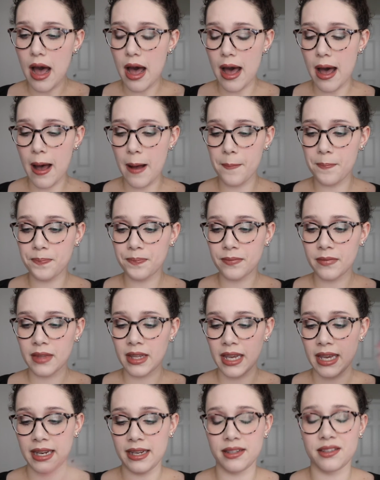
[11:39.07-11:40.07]

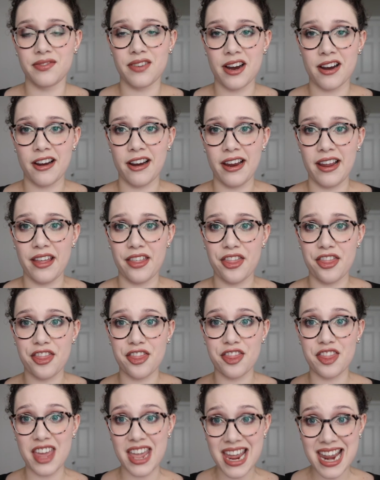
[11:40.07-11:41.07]
It is very
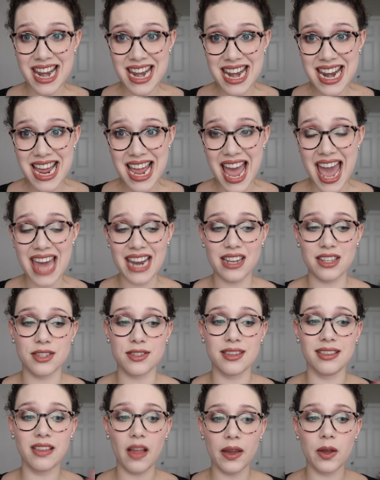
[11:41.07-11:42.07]
thin and
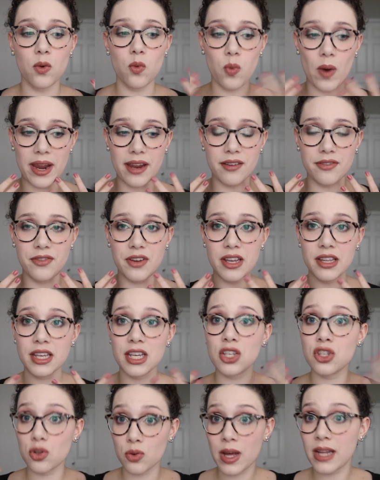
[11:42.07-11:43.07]
it's lightweight
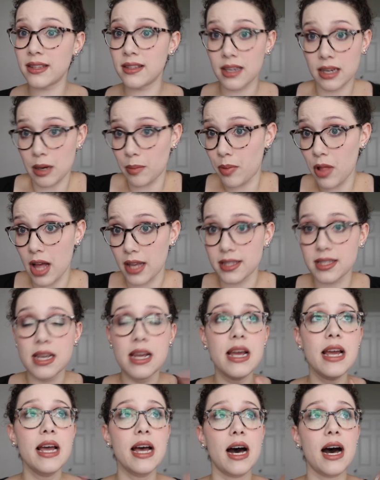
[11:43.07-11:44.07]
feeling, so that's like a plus.
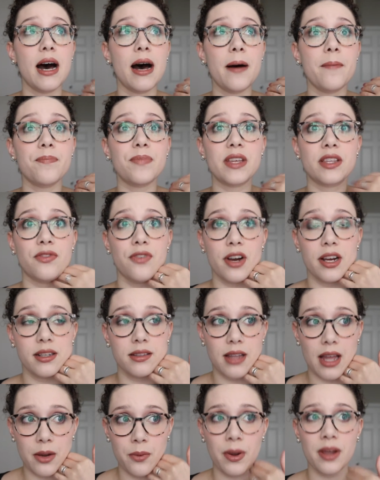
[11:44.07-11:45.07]
It's very
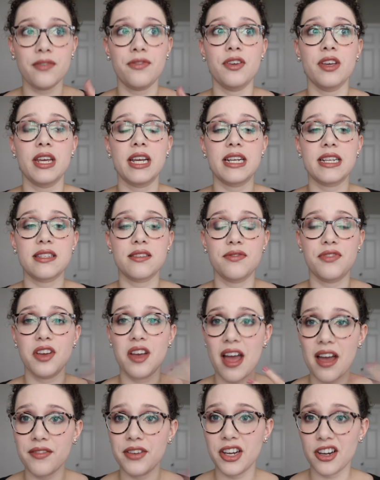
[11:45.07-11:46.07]
lightweight feeling. It doesn't
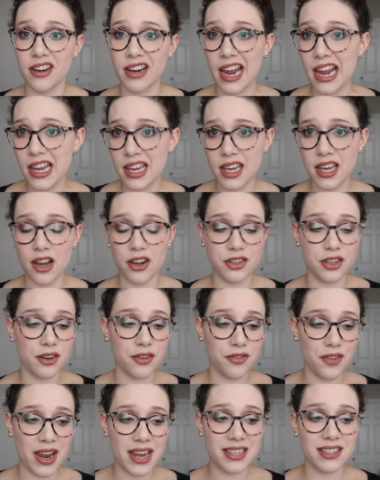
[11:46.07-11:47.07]
feel heavy or cakey on your
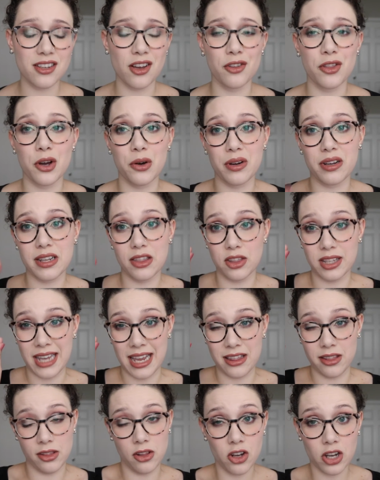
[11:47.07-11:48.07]
face, although it
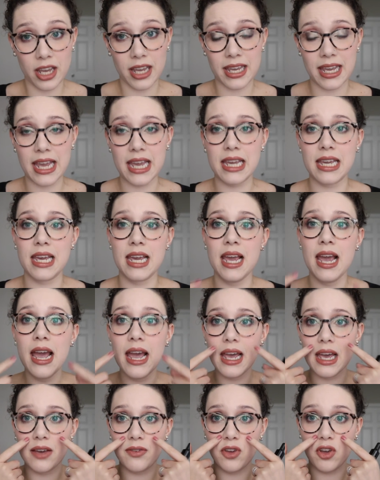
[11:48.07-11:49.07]
can look cakey
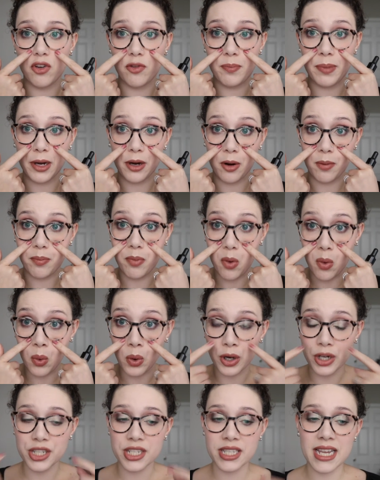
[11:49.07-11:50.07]
if you have bigger
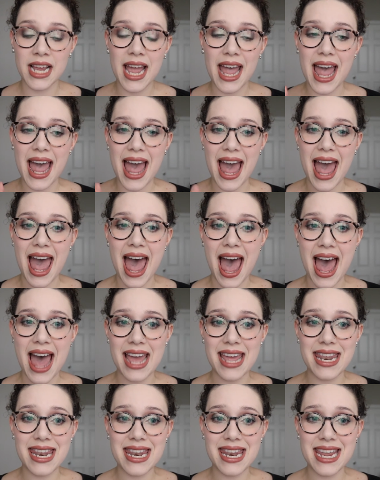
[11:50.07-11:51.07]
pores,
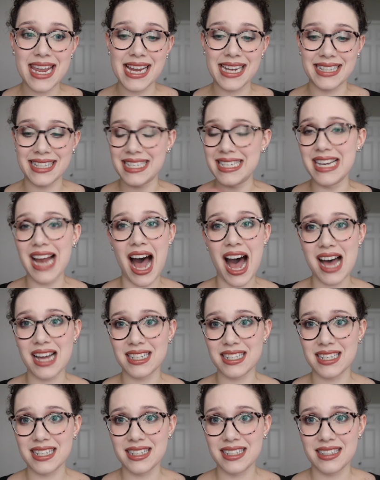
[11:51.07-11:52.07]
and it's
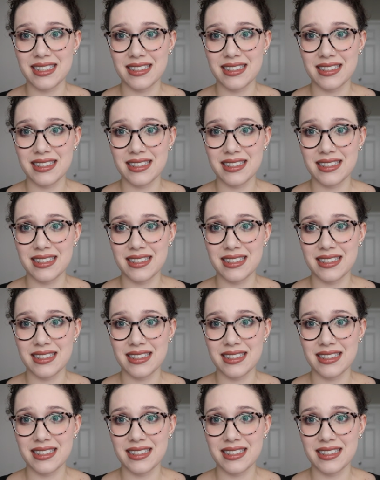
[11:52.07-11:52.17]
not